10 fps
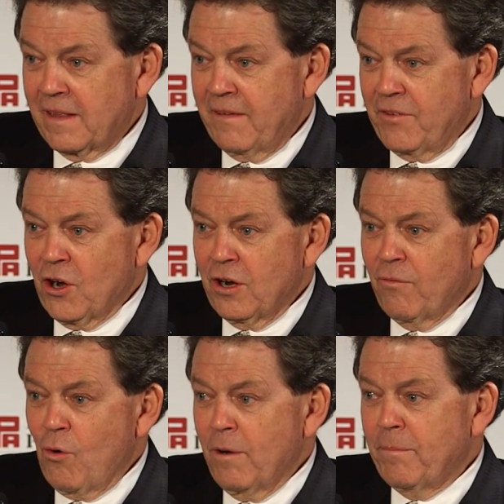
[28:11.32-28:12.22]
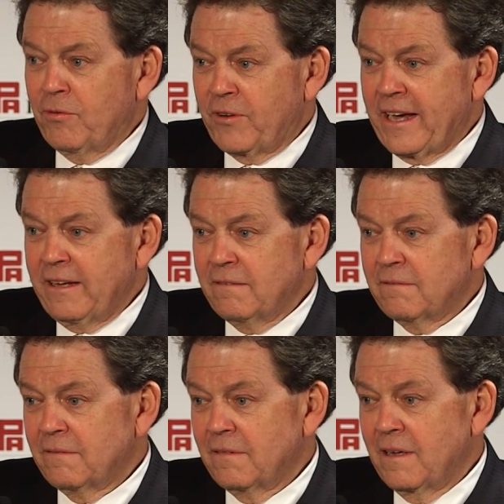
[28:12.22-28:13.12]
Have you heard of Warren Buffett?
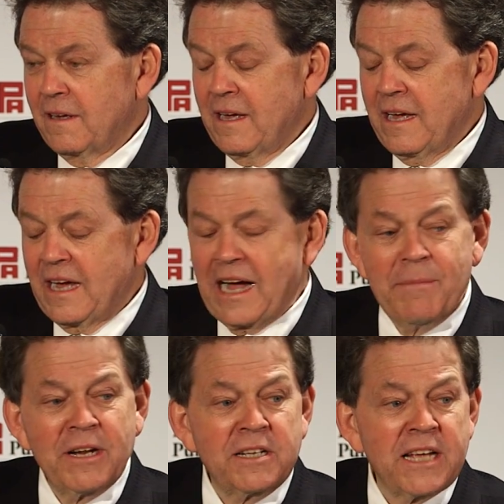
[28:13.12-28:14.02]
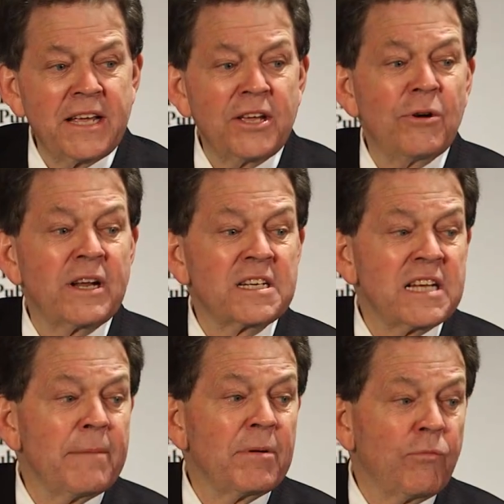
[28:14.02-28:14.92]
I'm going to take you on an
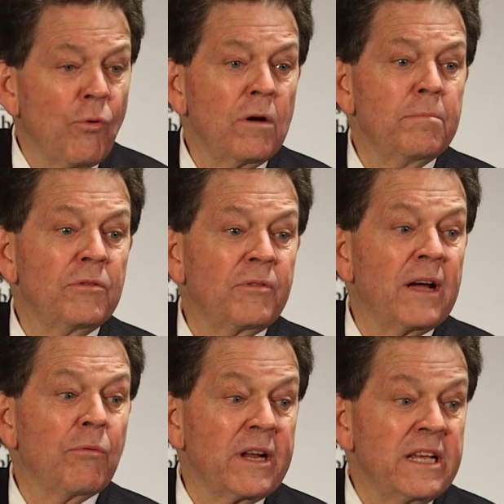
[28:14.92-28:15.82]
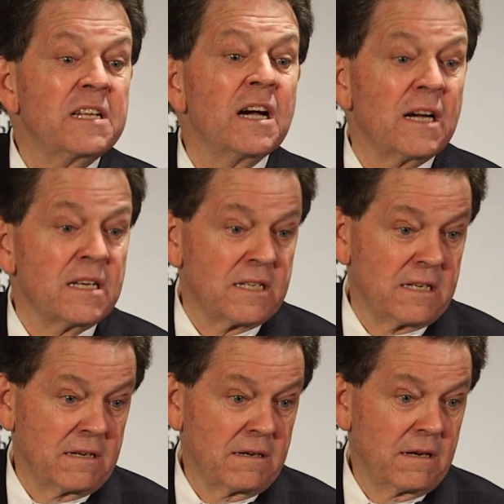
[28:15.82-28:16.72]
example of Warren Buffett, what he
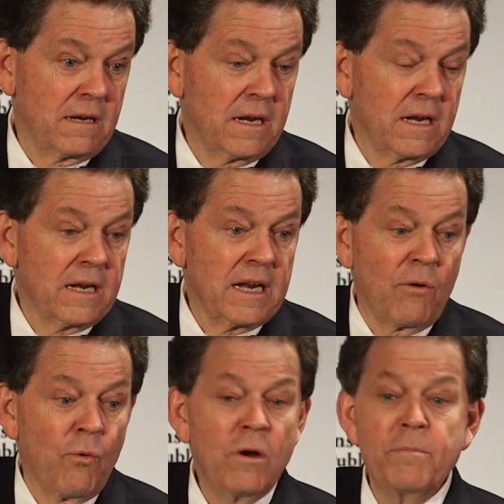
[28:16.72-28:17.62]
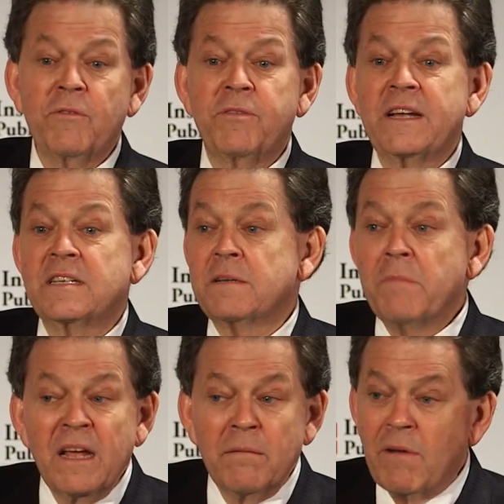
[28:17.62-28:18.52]
does. Now, Warren Buffett says,
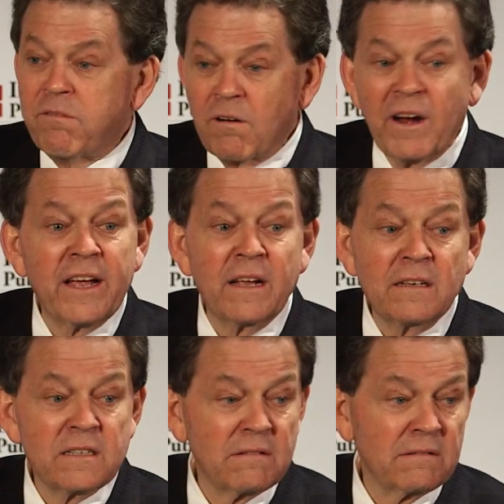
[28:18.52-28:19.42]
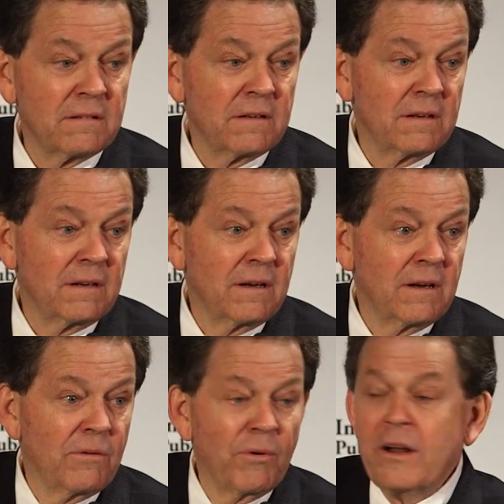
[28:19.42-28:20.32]
me and my friends,
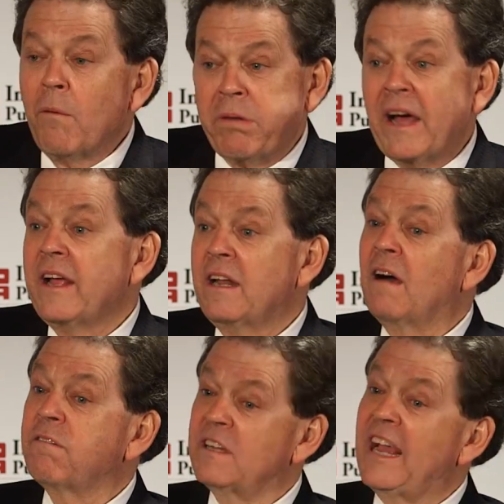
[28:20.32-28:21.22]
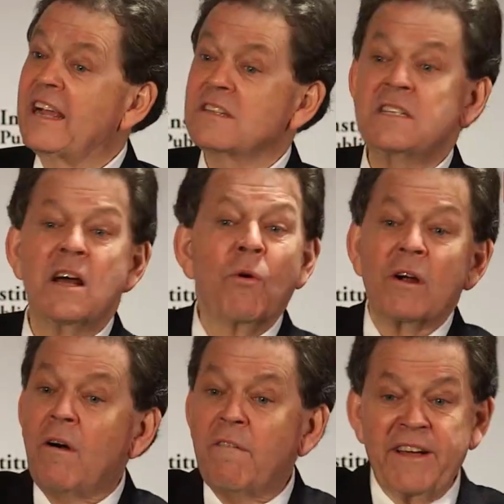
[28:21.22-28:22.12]
we don't pay enough taxes. Now, we're
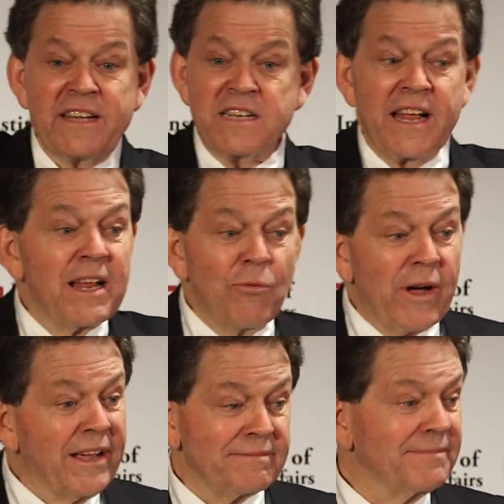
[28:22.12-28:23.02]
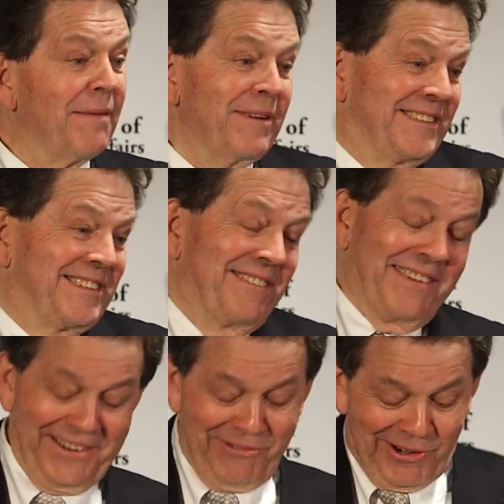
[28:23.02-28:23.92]
going to invest anyway. I mean,
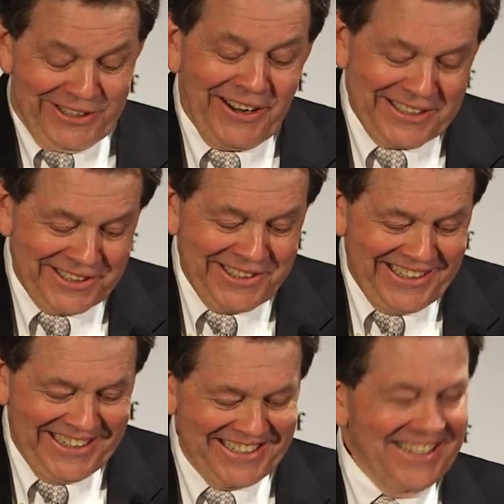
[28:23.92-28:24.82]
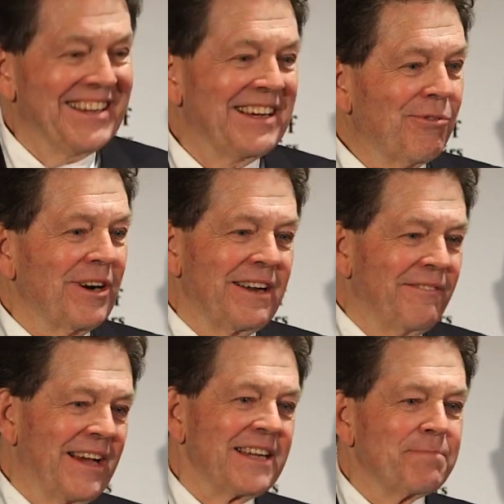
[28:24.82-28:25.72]
we're shucks. We're going to
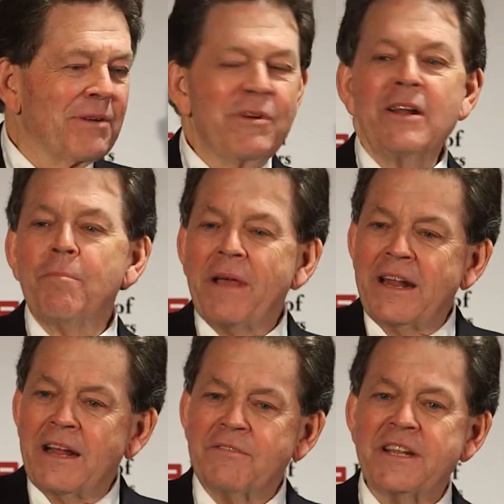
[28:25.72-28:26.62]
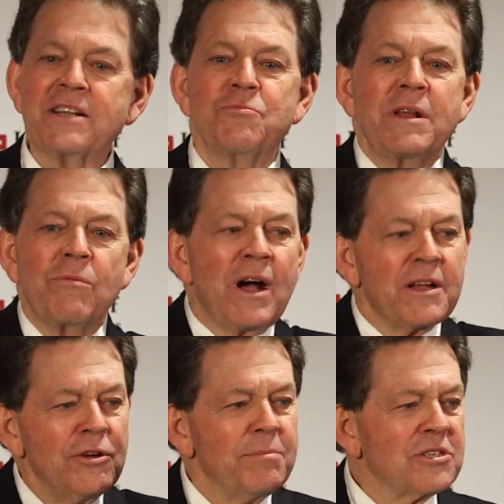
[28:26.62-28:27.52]
invest, but we don't pay enough tax. We'd
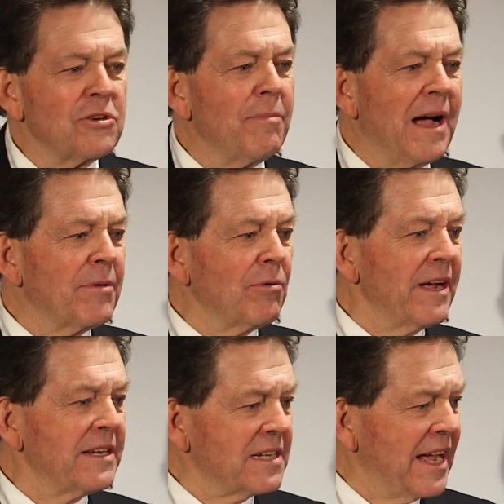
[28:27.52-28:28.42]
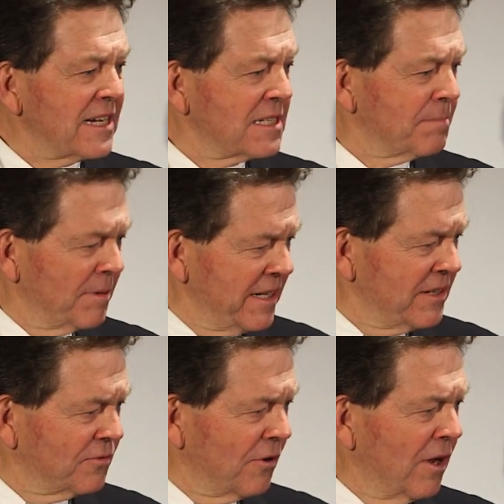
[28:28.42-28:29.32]
want you, Mr. Obama, to raise taxes,
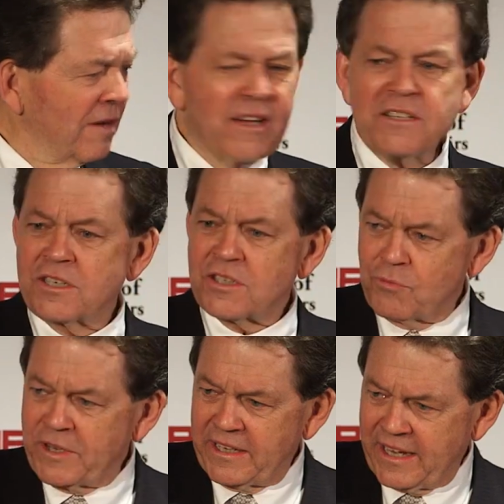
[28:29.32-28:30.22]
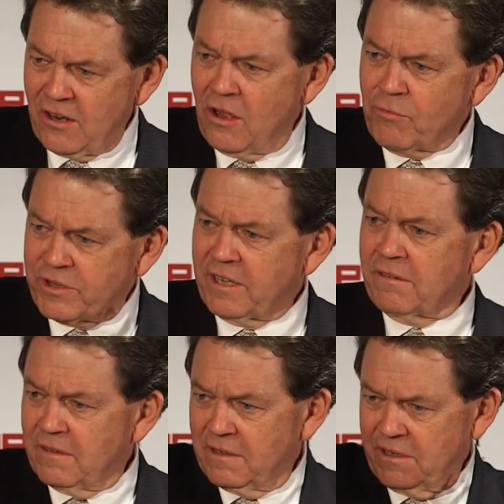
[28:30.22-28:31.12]
please, for all of us, just so we can get along with you.
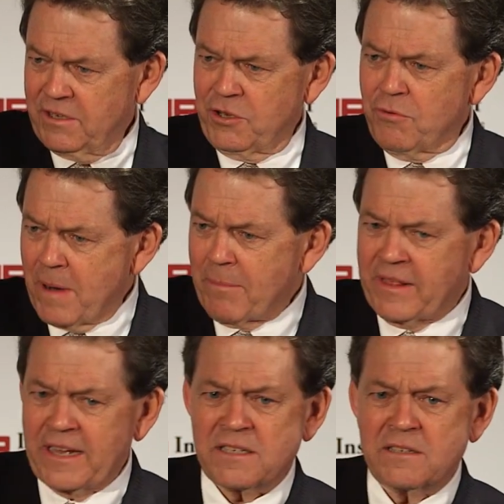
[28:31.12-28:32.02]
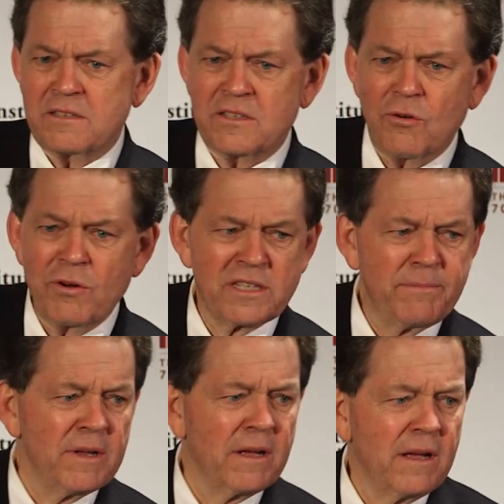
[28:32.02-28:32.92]
You remember this, stories
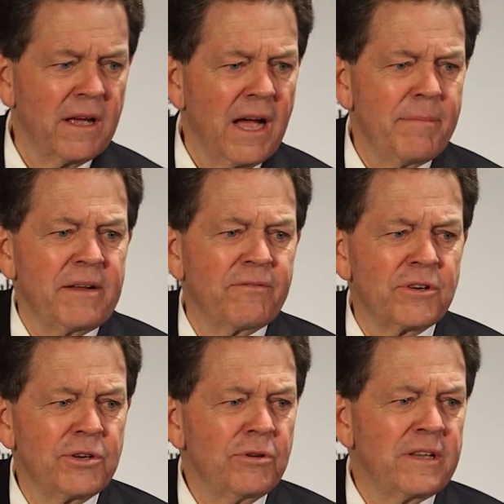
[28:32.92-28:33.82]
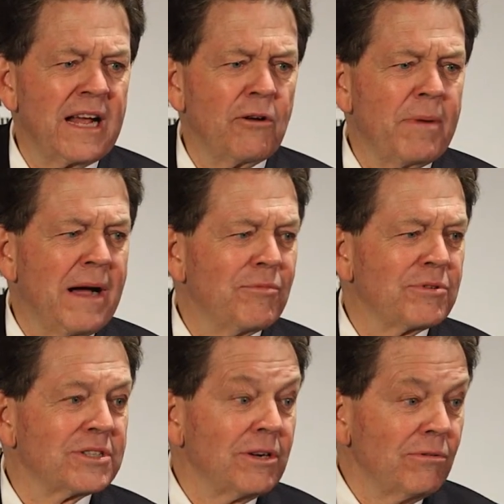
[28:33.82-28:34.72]
of him. I mean, for doing that, Obama
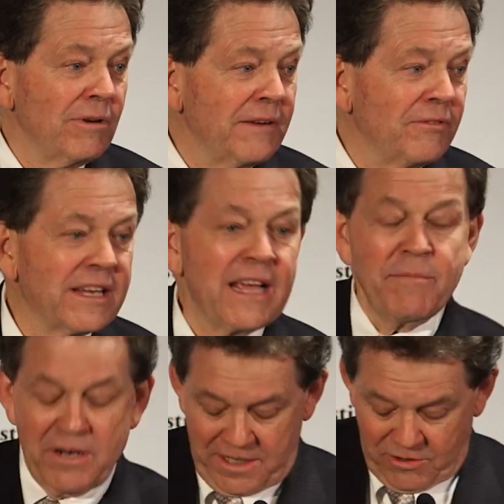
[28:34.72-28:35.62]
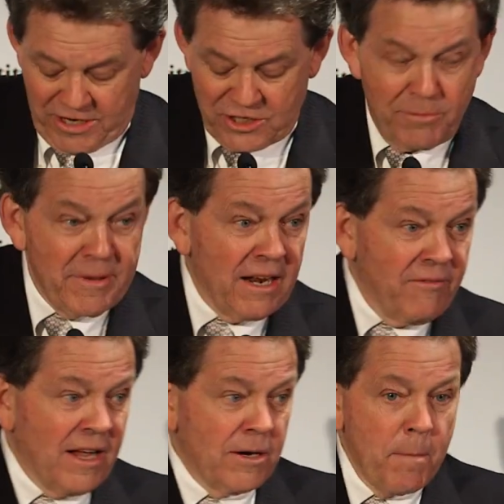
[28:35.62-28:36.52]
was so grateful. He gave him a Congressional Medal
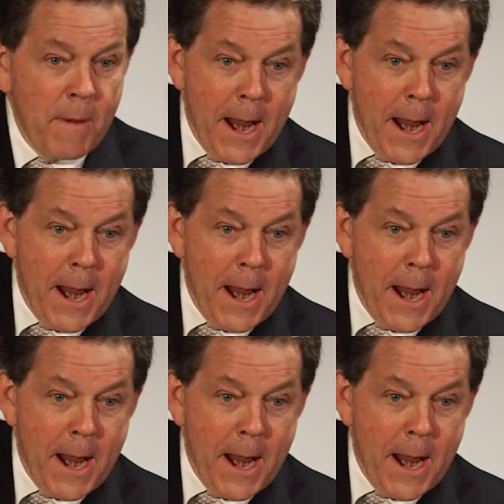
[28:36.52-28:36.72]
of Honor.